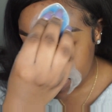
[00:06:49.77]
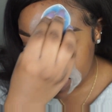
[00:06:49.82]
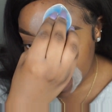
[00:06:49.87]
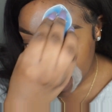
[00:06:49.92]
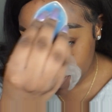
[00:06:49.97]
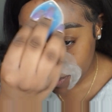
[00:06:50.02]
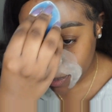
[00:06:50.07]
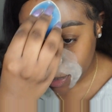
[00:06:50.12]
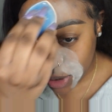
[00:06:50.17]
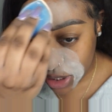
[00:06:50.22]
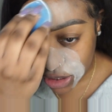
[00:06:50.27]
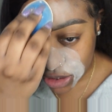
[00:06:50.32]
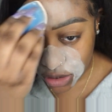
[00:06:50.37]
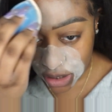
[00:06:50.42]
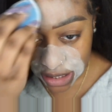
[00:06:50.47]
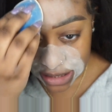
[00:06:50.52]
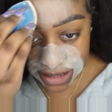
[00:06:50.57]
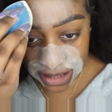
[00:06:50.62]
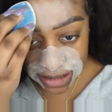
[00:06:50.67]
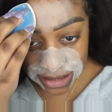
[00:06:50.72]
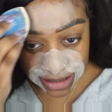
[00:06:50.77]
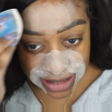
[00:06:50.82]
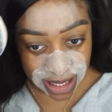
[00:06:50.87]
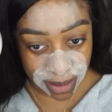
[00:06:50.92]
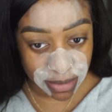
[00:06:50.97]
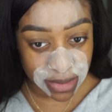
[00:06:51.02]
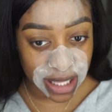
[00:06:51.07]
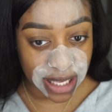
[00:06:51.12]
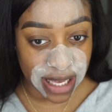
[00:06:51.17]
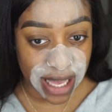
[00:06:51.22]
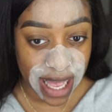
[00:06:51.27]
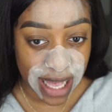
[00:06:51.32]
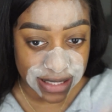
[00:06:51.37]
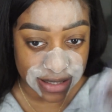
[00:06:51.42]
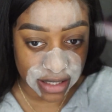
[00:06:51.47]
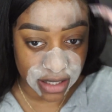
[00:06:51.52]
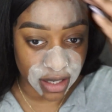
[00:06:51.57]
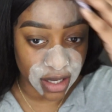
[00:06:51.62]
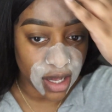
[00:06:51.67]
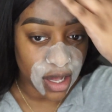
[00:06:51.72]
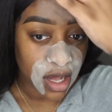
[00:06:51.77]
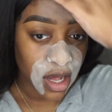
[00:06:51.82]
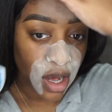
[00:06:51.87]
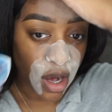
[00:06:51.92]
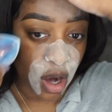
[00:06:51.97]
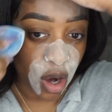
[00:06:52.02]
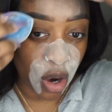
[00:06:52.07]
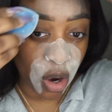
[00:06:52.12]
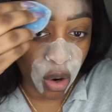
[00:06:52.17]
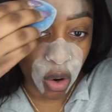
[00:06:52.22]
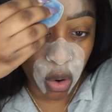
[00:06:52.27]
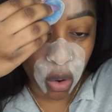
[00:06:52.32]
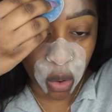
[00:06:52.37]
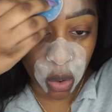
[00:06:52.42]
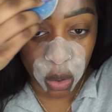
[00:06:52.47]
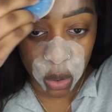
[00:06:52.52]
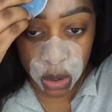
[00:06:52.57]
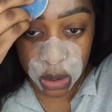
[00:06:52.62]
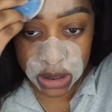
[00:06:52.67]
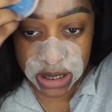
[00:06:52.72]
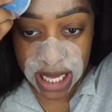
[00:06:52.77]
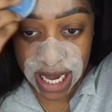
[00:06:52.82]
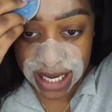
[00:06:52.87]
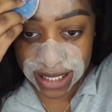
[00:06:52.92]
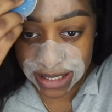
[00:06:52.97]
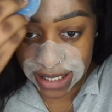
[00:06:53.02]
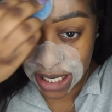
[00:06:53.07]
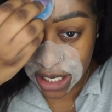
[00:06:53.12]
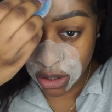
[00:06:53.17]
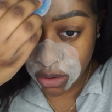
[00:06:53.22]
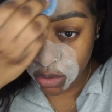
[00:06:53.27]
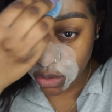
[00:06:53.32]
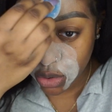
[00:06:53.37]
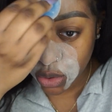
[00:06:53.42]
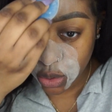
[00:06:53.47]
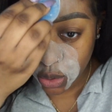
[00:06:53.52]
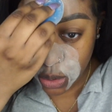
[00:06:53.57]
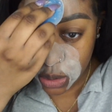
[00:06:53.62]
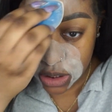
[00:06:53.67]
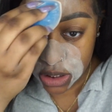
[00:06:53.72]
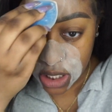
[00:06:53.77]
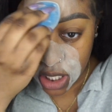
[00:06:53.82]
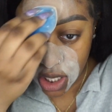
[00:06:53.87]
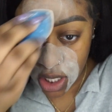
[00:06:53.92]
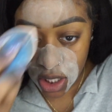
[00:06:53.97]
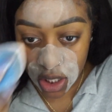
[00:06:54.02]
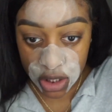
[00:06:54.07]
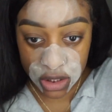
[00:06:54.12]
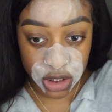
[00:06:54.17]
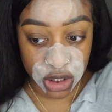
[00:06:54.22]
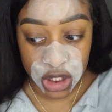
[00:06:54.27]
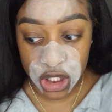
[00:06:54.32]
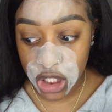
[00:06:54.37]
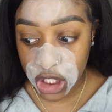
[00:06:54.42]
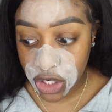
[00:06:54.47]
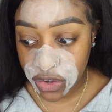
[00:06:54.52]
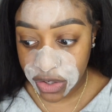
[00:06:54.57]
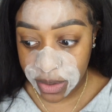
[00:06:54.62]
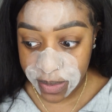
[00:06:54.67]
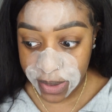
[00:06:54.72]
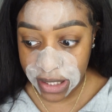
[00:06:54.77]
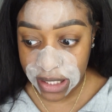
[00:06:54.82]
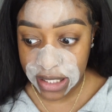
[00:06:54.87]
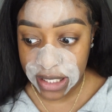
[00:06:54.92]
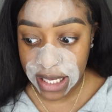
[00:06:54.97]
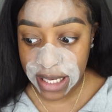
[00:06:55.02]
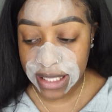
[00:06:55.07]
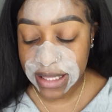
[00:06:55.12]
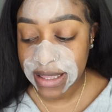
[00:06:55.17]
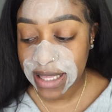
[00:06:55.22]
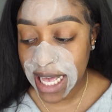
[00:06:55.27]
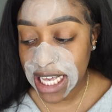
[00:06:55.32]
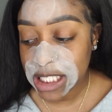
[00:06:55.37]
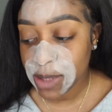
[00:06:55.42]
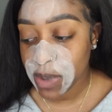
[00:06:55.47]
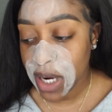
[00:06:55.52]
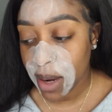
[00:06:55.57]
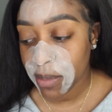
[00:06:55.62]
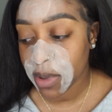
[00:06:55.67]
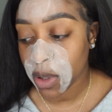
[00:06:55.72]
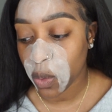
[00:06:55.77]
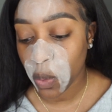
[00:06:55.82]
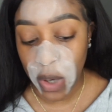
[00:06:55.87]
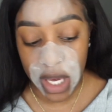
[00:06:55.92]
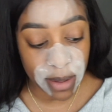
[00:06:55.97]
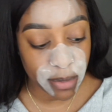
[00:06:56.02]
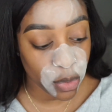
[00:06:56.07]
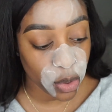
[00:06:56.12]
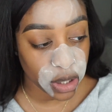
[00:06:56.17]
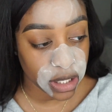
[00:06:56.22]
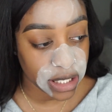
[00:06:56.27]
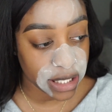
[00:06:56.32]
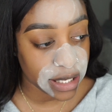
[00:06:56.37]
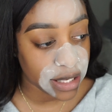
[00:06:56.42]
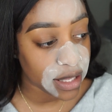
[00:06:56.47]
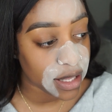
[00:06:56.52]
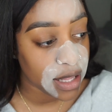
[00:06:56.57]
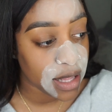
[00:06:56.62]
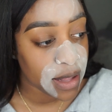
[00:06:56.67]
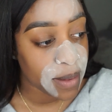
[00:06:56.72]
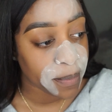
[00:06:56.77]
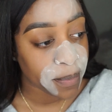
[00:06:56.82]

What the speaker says: I'm pretty sure that's not the same thing as a whole 9-day cruise to the Caribbean. Like, that's probably way more lit.